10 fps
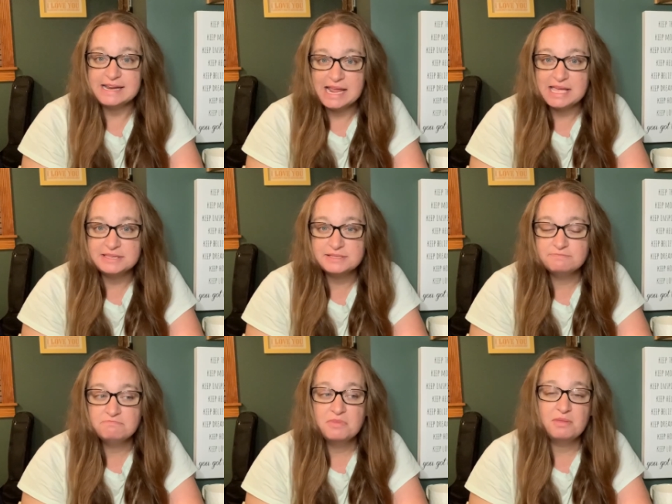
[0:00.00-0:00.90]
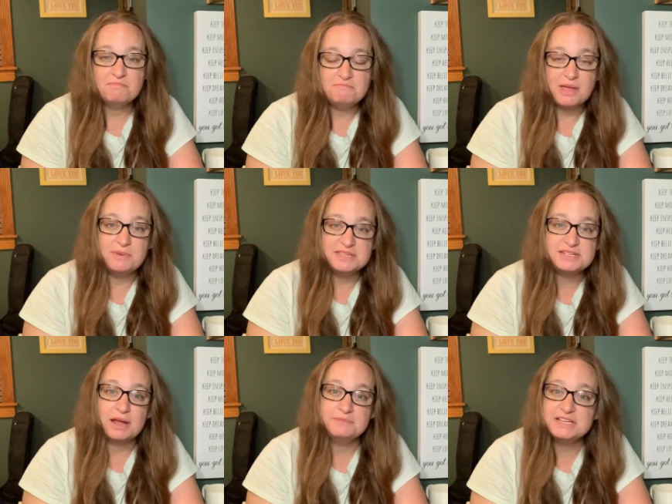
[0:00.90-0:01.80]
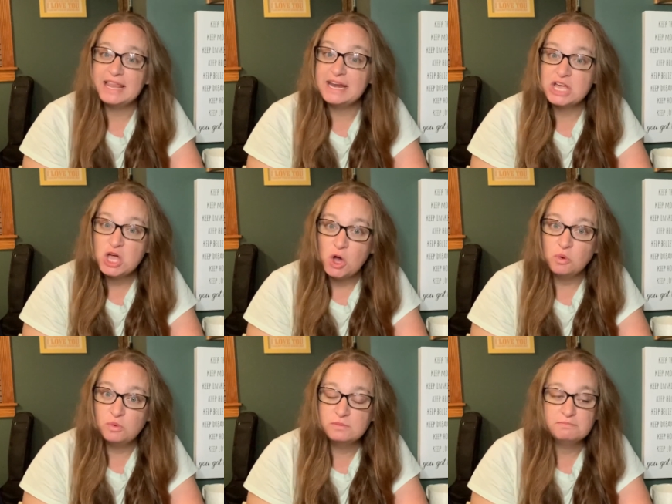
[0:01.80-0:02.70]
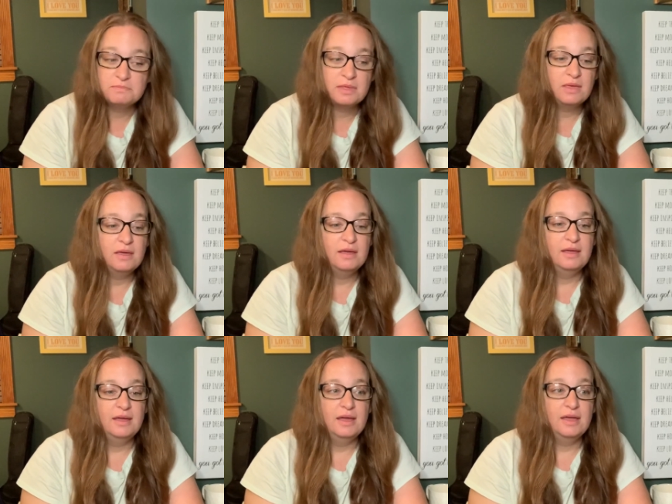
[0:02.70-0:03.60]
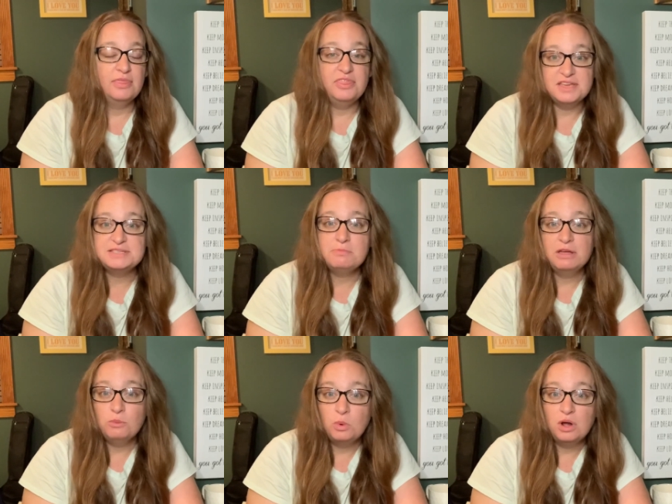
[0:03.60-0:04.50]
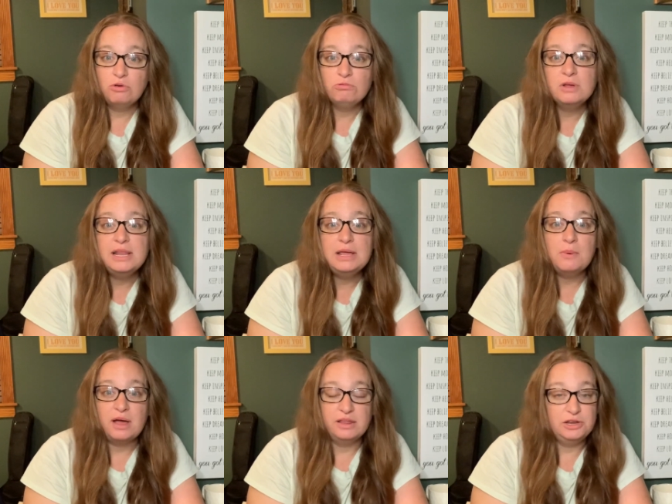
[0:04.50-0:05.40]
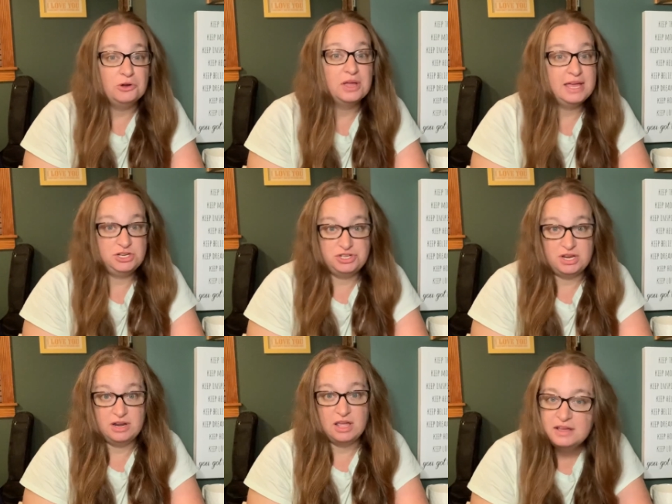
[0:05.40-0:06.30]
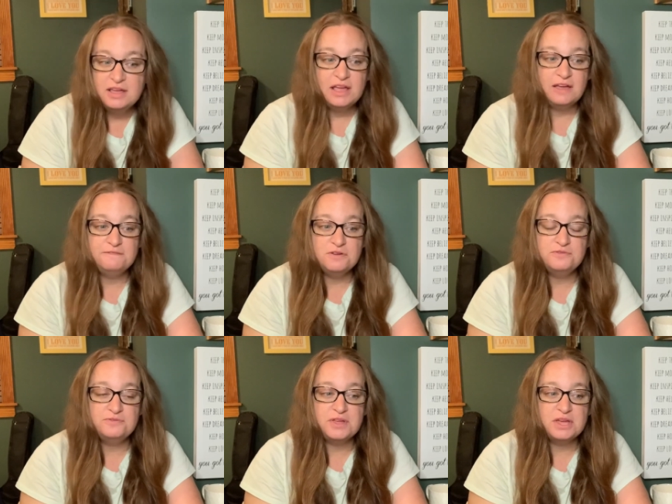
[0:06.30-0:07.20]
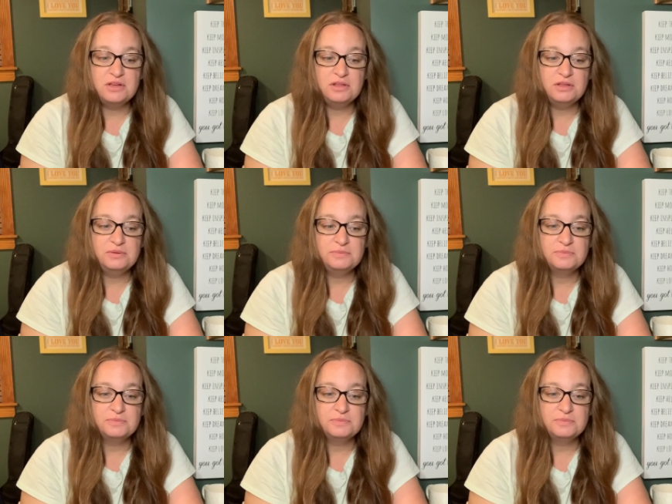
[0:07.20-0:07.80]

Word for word: days, maybe it's time to let it go. This might work really well in your kitchen. If you feel